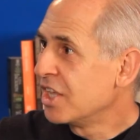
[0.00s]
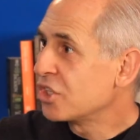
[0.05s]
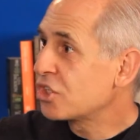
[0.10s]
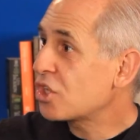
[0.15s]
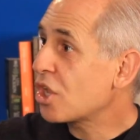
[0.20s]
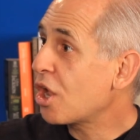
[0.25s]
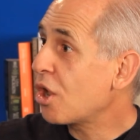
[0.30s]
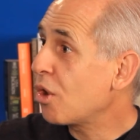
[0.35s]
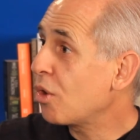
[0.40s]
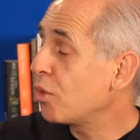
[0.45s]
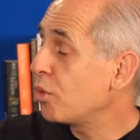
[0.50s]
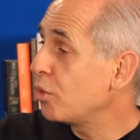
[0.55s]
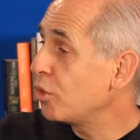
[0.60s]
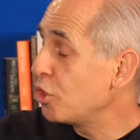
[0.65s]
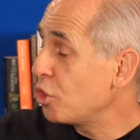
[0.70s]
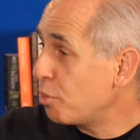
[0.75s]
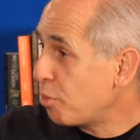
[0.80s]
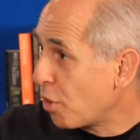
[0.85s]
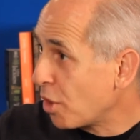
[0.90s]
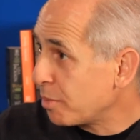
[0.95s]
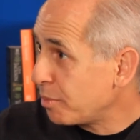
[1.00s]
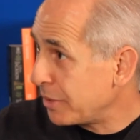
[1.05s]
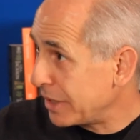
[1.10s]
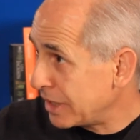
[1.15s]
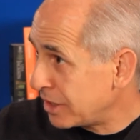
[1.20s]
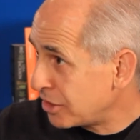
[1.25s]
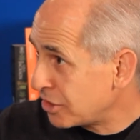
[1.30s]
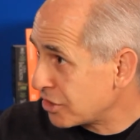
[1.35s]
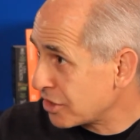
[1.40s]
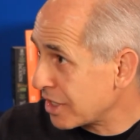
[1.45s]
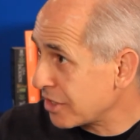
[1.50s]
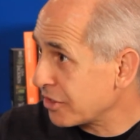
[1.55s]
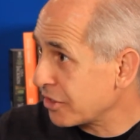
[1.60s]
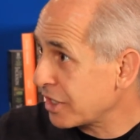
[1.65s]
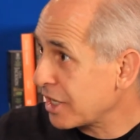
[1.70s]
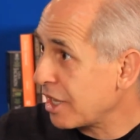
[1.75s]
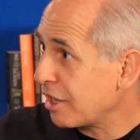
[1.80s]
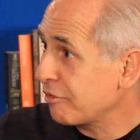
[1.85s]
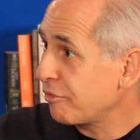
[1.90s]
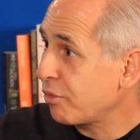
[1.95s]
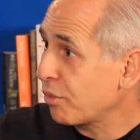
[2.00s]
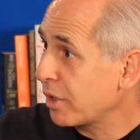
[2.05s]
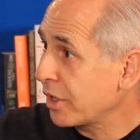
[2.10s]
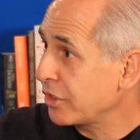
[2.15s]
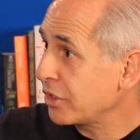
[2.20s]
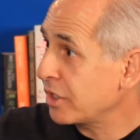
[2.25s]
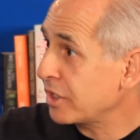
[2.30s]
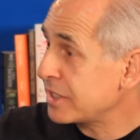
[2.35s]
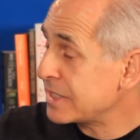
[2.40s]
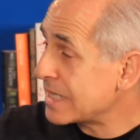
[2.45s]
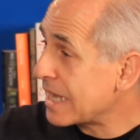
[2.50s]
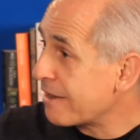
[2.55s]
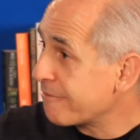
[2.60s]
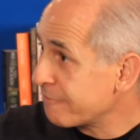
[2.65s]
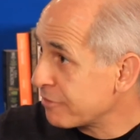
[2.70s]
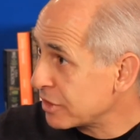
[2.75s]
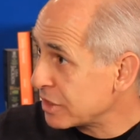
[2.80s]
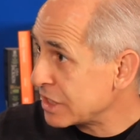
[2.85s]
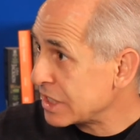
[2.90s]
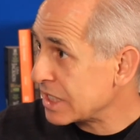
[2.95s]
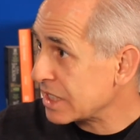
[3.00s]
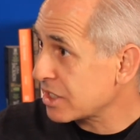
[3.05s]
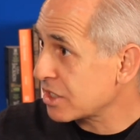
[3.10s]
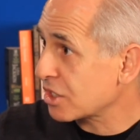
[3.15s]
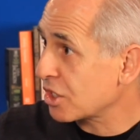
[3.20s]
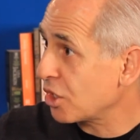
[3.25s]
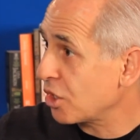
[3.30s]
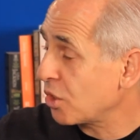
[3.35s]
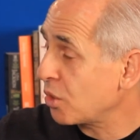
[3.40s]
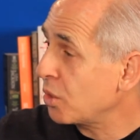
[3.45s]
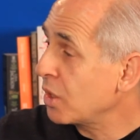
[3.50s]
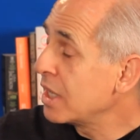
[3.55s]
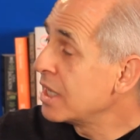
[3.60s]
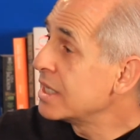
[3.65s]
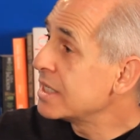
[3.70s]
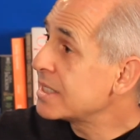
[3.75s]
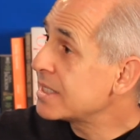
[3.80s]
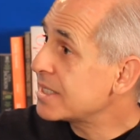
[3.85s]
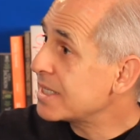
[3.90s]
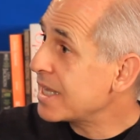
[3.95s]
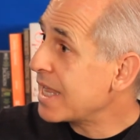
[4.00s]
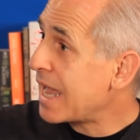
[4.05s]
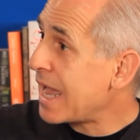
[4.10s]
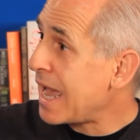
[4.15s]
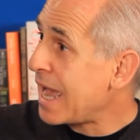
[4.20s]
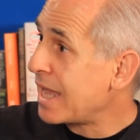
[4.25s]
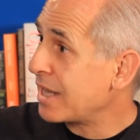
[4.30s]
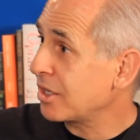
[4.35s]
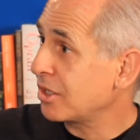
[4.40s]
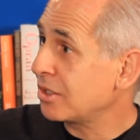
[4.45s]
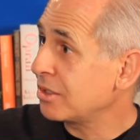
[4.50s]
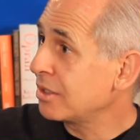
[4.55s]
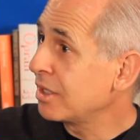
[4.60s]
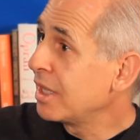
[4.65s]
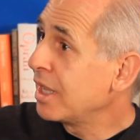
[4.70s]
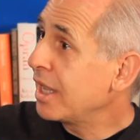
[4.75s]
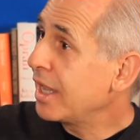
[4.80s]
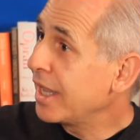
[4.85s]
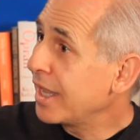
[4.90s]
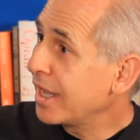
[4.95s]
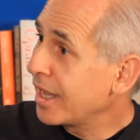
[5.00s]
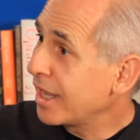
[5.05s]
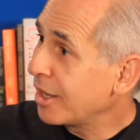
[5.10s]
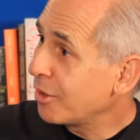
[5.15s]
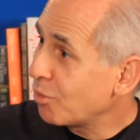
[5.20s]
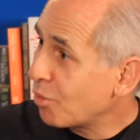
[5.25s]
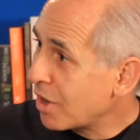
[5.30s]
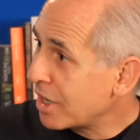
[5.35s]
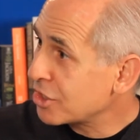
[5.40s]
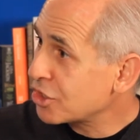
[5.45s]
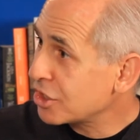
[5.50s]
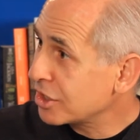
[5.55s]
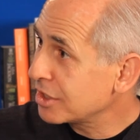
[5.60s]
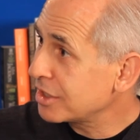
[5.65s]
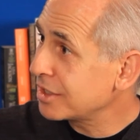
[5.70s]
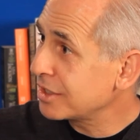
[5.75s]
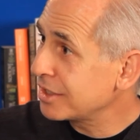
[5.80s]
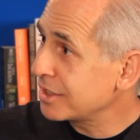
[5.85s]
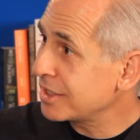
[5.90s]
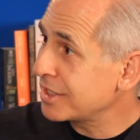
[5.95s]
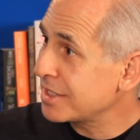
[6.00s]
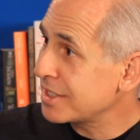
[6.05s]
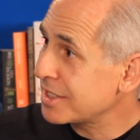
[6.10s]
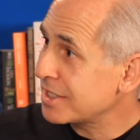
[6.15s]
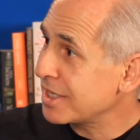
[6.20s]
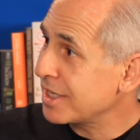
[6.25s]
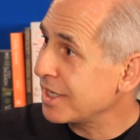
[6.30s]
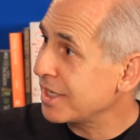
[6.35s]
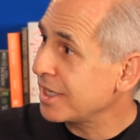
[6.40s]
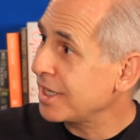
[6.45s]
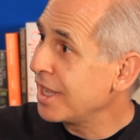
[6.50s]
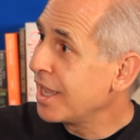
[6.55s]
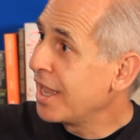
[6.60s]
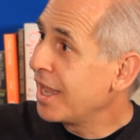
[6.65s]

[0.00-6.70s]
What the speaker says: So Newport Beach, Southern California, San Francisco, Seattle, and Washington, D.C.,